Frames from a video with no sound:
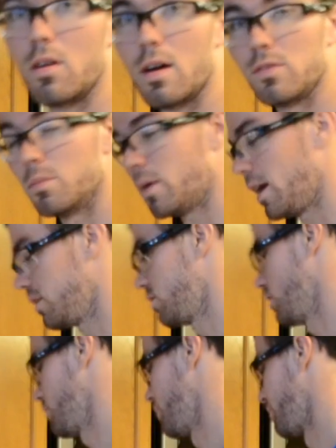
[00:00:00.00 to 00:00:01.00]
to have to buy
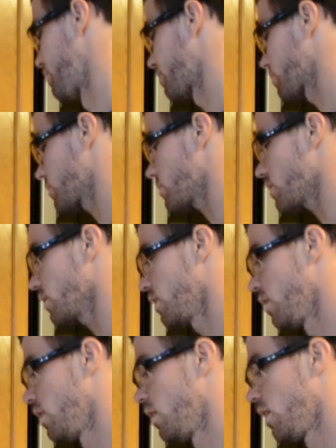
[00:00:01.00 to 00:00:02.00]
some.
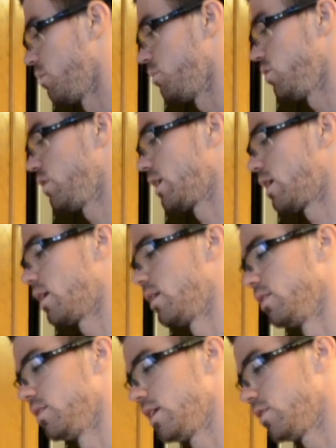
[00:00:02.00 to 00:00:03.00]
Moving
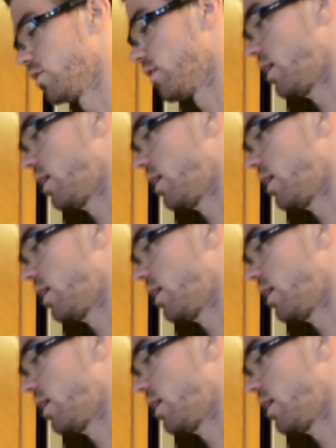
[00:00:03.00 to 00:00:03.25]
on. These are